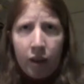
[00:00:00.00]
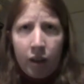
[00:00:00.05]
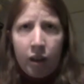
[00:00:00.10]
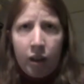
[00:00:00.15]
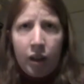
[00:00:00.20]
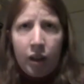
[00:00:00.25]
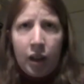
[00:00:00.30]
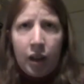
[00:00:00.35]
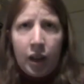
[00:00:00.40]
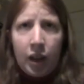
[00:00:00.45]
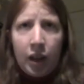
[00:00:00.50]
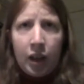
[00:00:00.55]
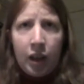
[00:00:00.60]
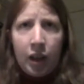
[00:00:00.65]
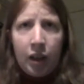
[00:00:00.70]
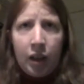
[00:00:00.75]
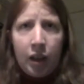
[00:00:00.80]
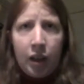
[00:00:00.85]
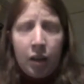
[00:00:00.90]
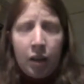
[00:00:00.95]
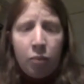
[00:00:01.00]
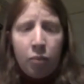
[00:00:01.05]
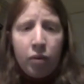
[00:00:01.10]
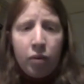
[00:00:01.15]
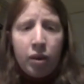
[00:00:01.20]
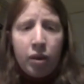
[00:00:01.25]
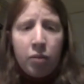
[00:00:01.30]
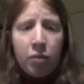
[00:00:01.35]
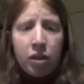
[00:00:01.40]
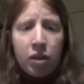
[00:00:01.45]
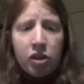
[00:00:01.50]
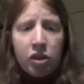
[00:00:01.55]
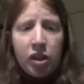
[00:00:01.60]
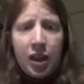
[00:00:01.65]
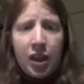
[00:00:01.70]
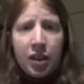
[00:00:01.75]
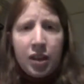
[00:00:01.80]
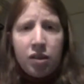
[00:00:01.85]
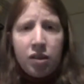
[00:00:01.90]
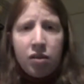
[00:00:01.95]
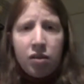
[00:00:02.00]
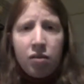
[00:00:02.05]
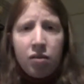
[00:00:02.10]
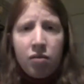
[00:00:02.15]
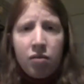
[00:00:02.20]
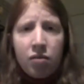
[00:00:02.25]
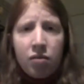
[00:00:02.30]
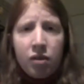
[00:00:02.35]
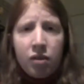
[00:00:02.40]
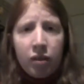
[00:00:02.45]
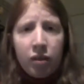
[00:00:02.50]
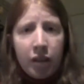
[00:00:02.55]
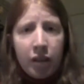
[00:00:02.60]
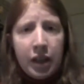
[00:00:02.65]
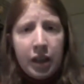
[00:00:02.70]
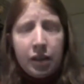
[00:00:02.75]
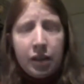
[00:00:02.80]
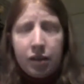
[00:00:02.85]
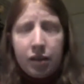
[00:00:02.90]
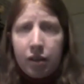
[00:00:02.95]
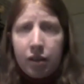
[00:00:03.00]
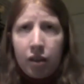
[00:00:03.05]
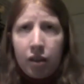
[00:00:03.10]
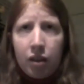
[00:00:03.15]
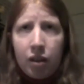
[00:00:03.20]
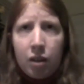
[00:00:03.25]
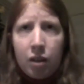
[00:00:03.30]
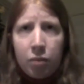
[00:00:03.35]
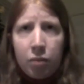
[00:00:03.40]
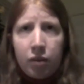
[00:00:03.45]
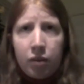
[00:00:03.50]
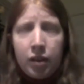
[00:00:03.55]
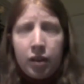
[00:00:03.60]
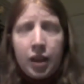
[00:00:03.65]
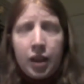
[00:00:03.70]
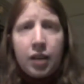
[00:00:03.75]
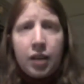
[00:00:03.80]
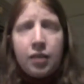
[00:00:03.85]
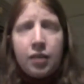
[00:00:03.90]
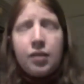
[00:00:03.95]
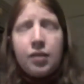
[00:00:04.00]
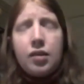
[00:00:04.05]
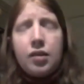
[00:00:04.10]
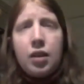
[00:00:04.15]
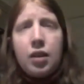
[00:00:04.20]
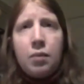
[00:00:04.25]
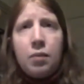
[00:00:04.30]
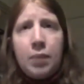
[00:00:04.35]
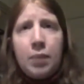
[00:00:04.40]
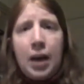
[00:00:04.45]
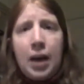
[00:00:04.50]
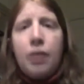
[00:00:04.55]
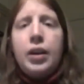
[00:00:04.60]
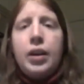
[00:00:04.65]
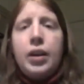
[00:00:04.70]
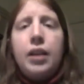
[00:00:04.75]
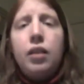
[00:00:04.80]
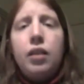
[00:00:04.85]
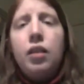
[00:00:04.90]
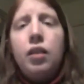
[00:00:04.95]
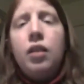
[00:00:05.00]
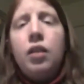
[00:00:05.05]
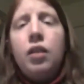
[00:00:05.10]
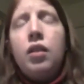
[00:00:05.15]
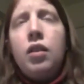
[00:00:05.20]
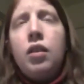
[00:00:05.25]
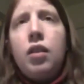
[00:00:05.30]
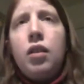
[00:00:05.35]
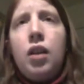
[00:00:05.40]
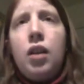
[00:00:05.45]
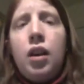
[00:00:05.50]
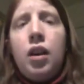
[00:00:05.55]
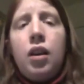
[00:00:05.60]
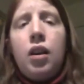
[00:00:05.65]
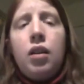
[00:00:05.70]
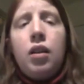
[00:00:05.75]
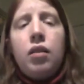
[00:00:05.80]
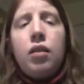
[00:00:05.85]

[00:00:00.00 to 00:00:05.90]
and I pretty much had to delete a couple things about it, uh,